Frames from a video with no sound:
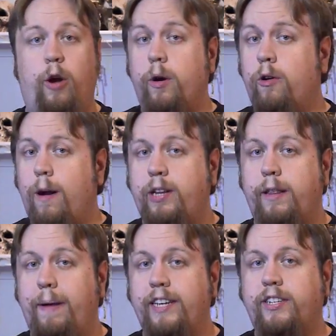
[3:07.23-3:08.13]
A runner-up
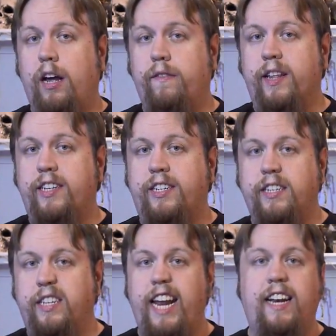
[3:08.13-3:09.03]
to the best-of
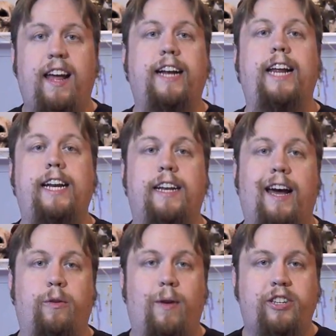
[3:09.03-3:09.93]
list is
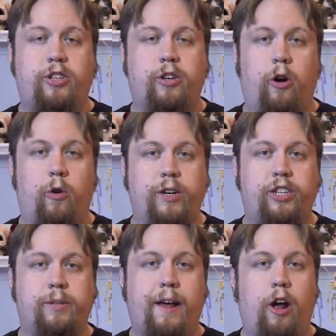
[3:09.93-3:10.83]
8989 Redstone,
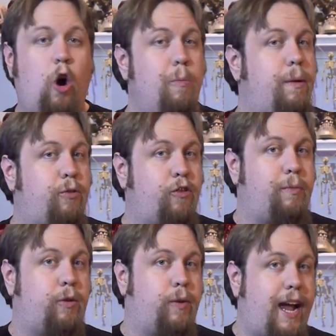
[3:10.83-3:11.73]
which is about a home
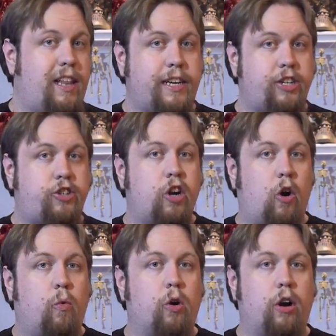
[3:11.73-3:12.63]
improvement reality
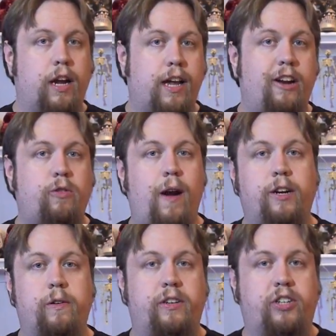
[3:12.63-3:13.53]
show where a
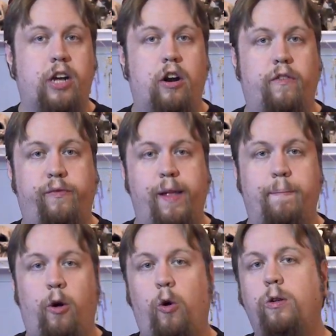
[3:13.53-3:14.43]
contractor and his daughter
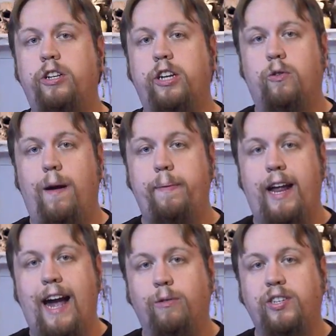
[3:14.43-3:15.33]
flip old,
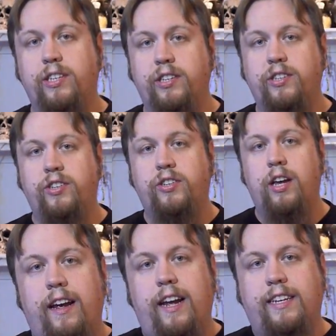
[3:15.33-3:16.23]
decrepit
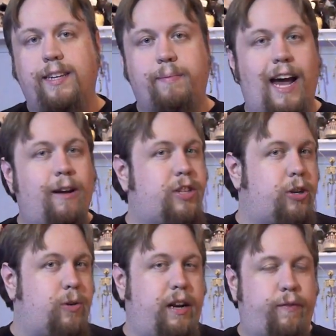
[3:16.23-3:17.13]
houses. Except the house
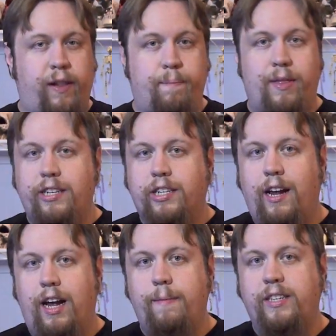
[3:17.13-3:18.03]
they're trying to flip this
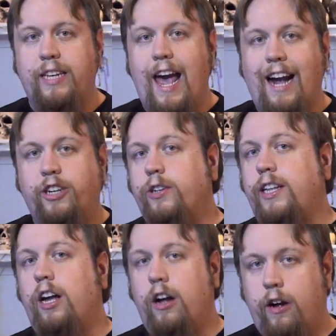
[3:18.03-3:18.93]
time is
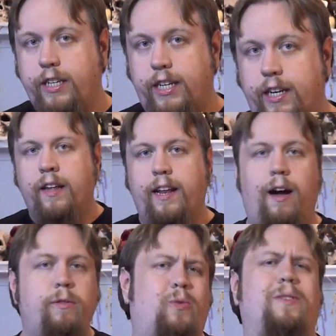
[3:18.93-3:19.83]
actually haunted.
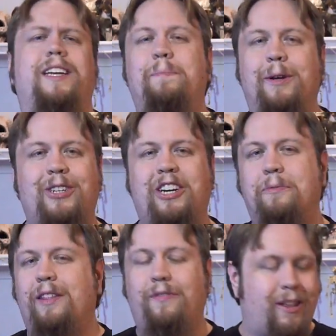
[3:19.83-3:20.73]
Now, I was really amused
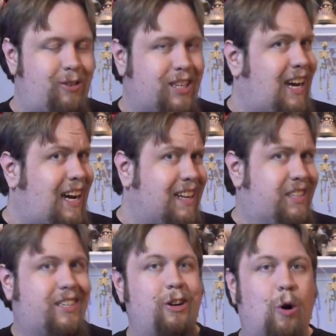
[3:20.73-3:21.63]
here by the father's
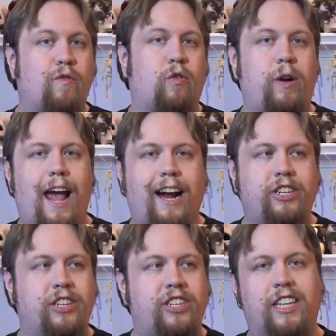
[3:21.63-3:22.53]
constant
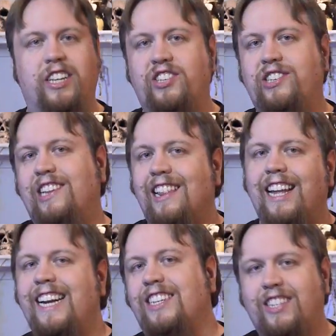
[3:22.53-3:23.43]
overreactions to the
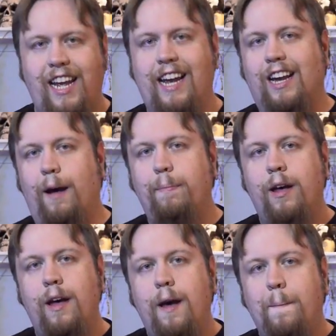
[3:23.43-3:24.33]
slightest hiccup,
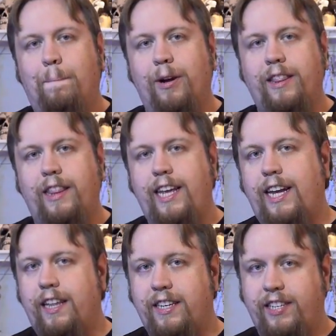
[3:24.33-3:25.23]
but
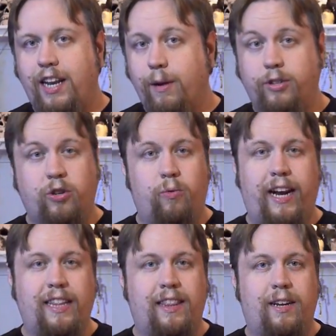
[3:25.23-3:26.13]
the setting was
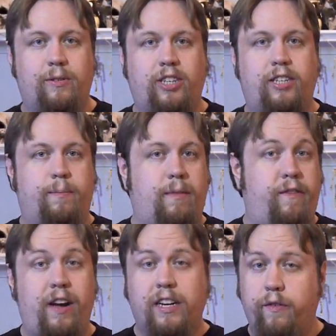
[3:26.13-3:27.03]
great and there's some
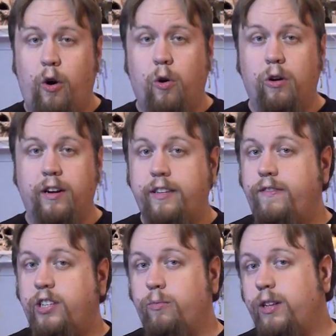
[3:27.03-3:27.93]
effective horror and
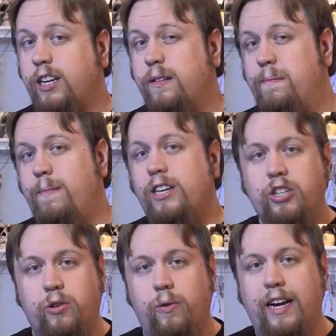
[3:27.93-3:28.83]
even some really good
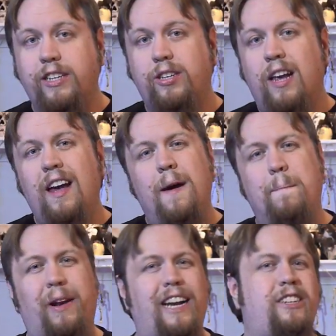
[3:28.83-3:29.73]
misdirects.
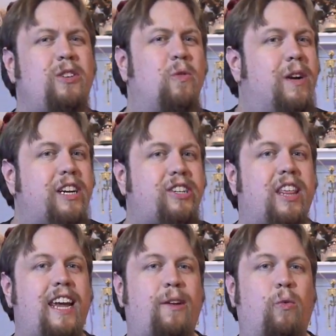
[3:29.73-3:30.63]
But I do
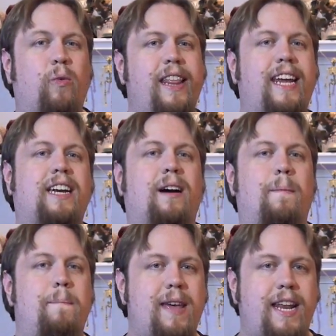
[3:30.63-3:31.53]
wish they had really
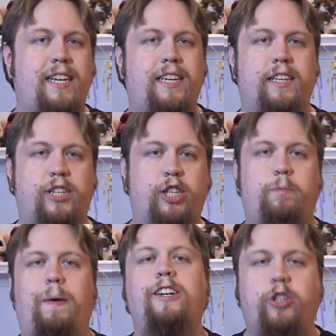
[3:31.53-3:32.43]
committed to the
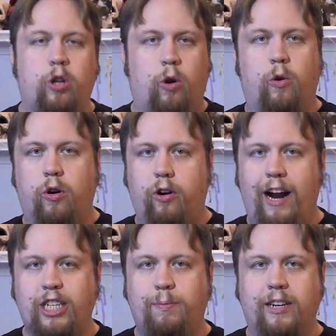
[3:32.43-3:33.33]
spatial
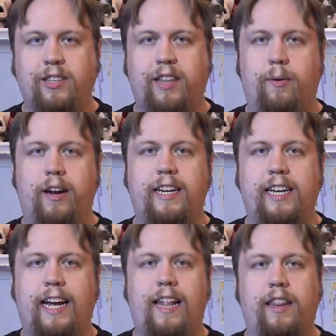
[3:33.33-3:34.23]
horror aspects they were
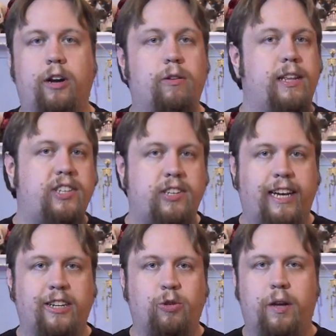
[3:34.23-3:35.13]
hinting at in the early
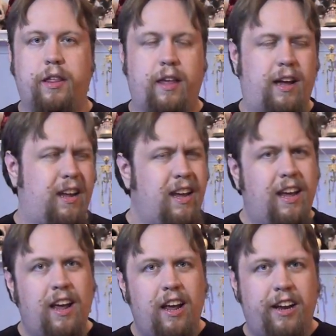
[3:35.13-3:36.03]
scenes with,
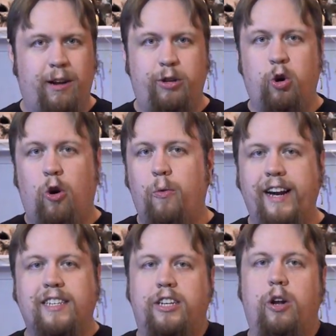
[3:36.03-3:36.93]

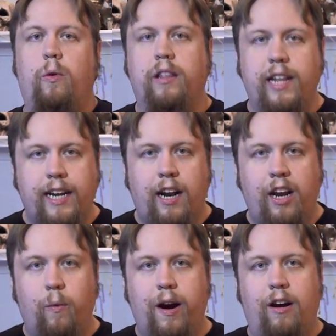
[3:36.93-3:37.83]
doorways that don't lead
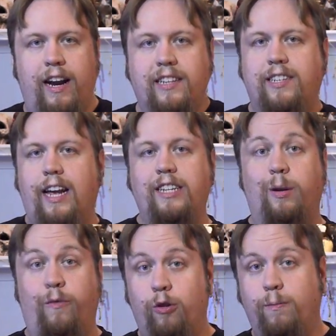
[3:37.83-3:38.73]
anywhere,
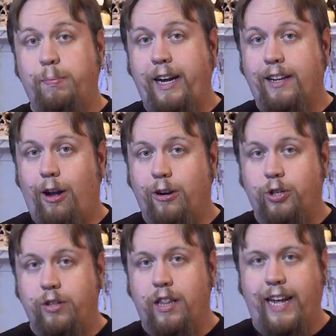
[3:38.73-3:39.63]
insides of rooms being
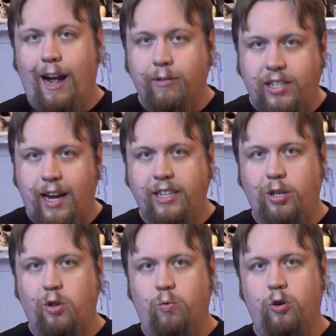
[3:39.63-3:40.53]
larger than the
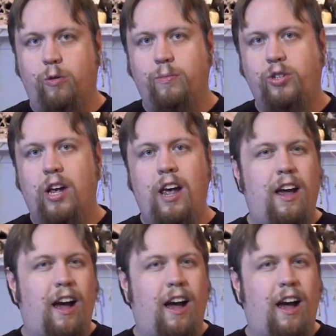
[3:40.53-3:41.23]
outsides of the rooms,